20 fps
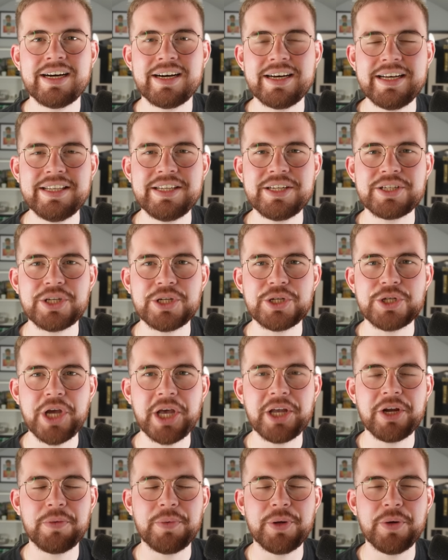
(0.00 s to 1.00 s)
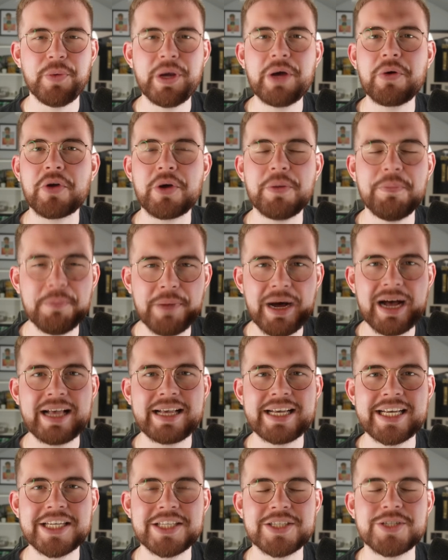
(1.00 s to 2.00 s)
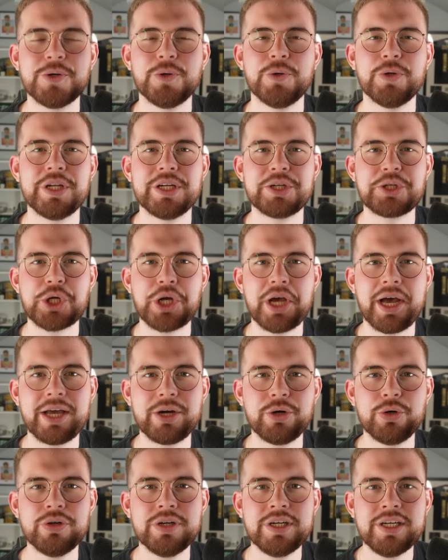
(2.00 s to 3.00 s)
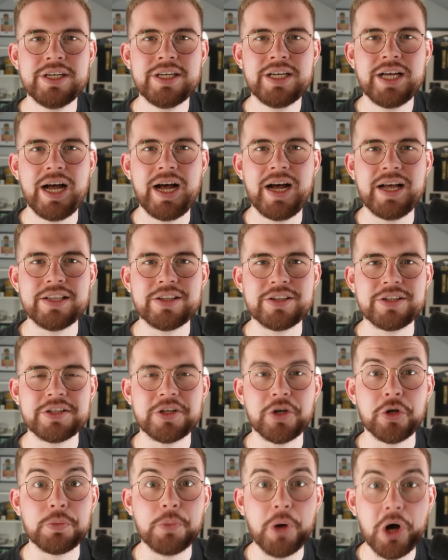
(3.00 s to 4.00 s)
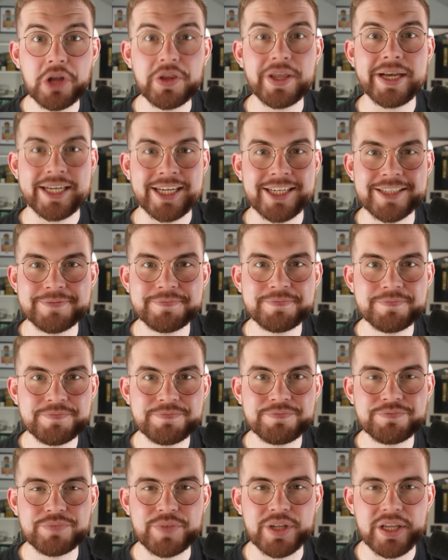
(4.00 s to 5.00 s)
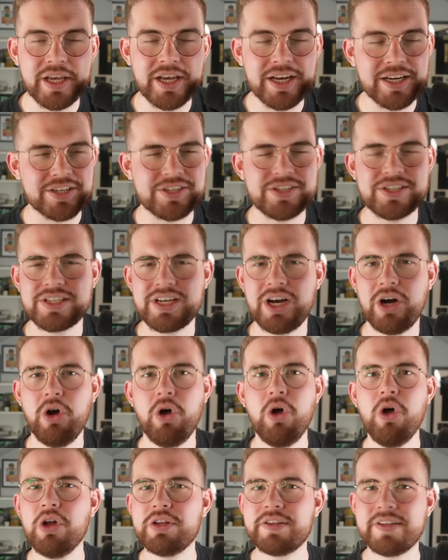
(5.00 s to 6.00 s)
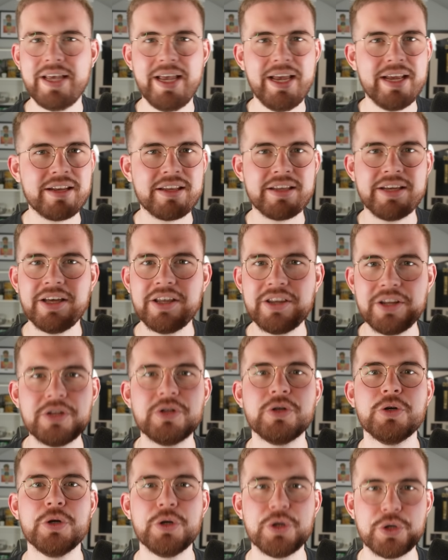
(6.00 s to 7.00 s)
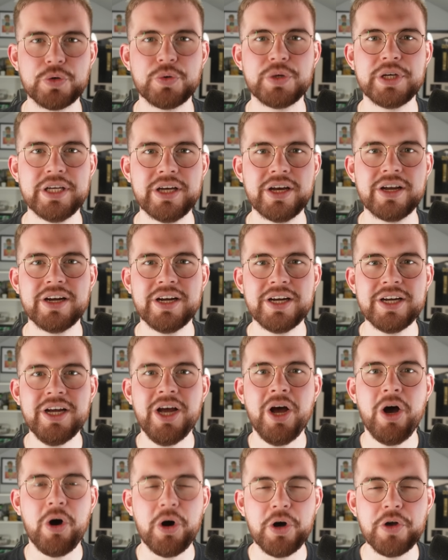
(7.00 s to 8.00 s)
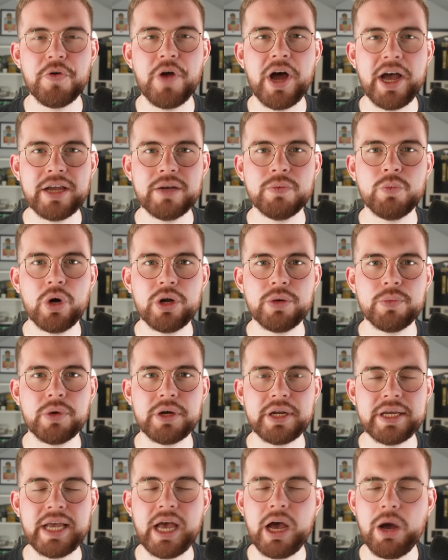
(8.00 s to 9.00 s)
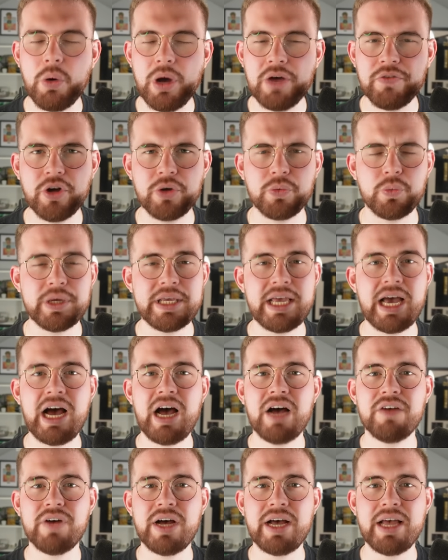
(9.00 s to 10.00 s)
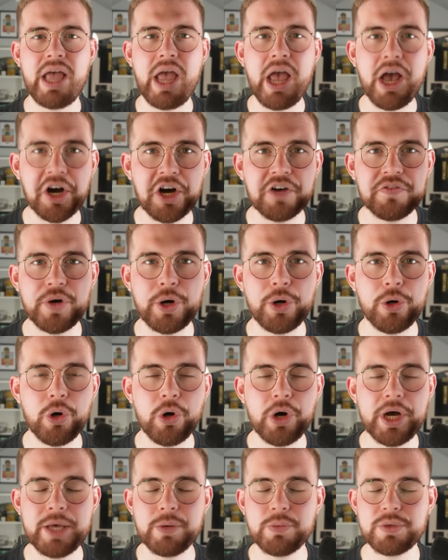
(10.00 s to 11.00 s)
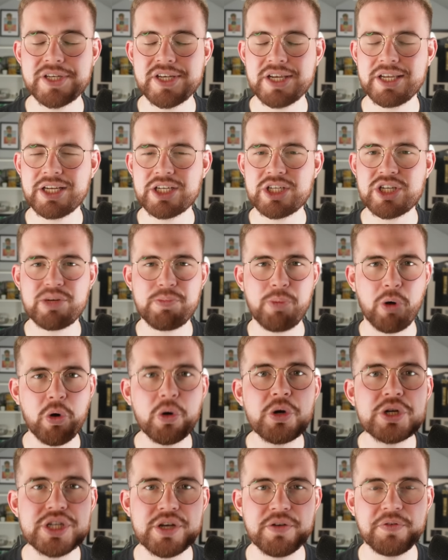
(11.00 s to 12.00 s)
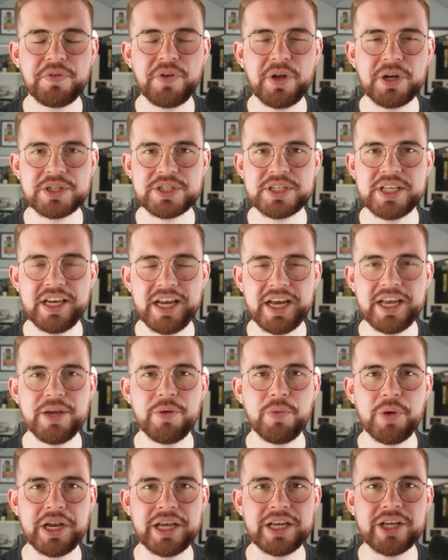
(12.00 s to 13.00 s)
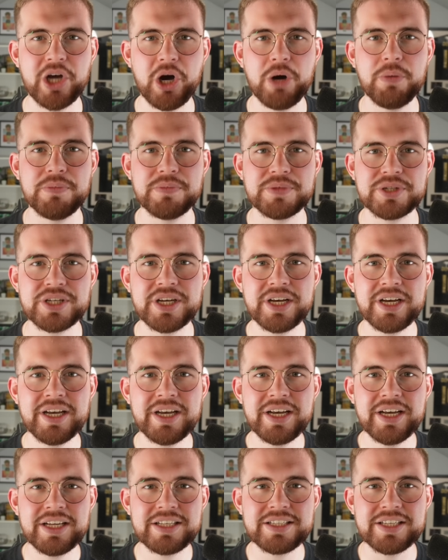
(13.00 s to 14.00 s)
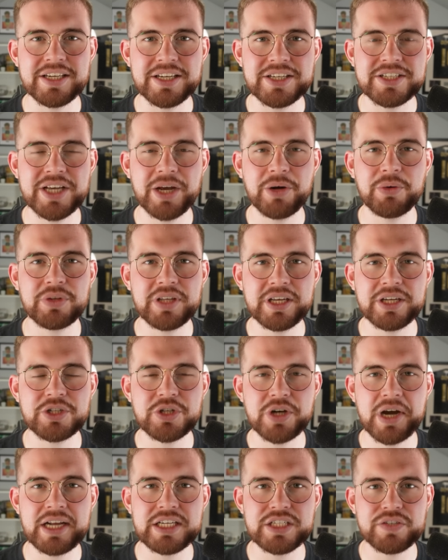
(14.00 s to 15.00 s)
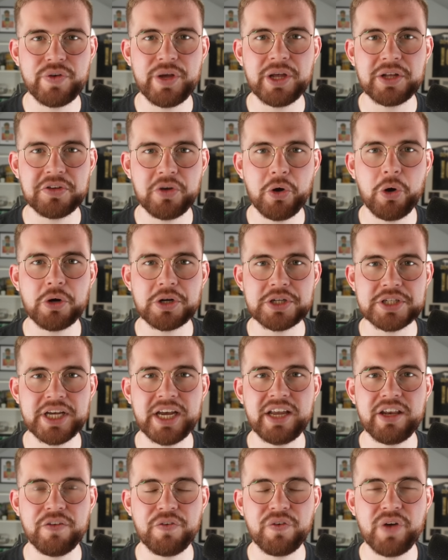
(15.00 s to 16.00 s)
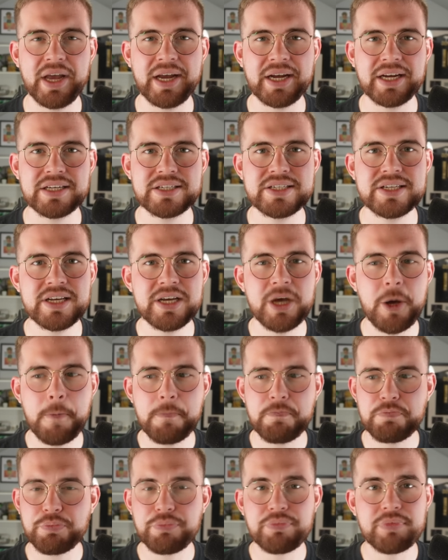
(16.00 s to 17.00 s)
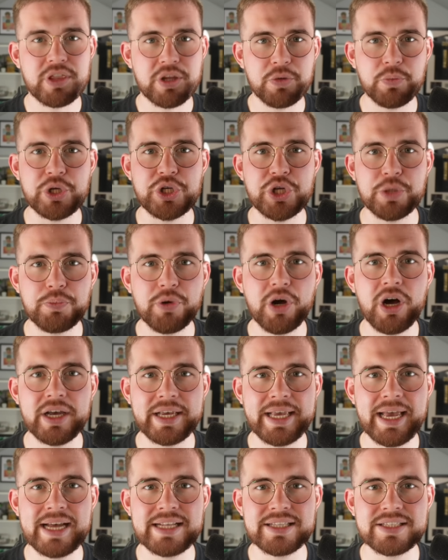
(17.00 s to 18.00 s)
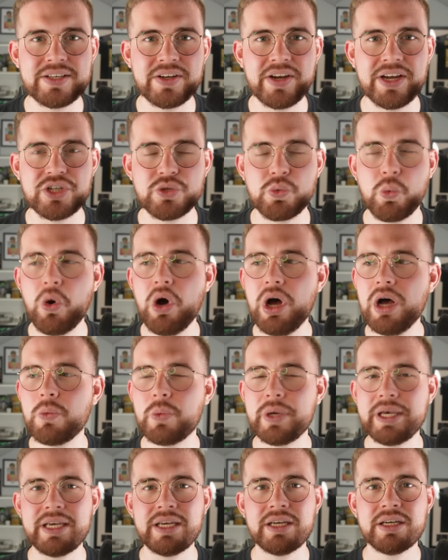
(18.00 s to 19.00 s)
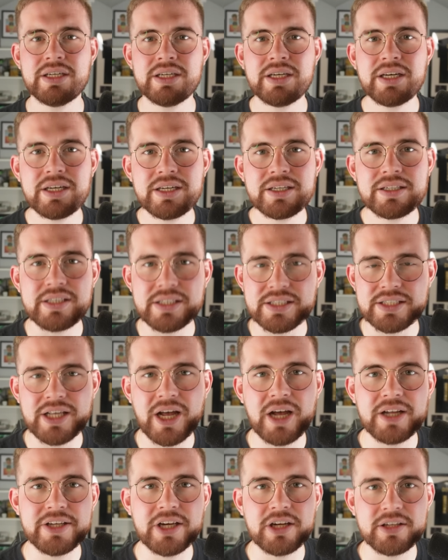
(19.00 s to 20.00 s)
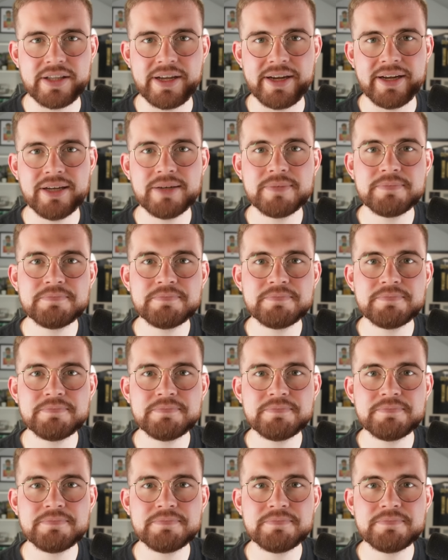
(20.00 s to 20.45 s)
Ladies and gentlemen, welcome back to the channel and good morning. Yes, a lot earlier than usual here on Ryan118. However, we have a hell of a lot. It was an explosive Thursday night when it comes to the Celtic transfer talk side of things. We should probably get into this. What a way to start your day.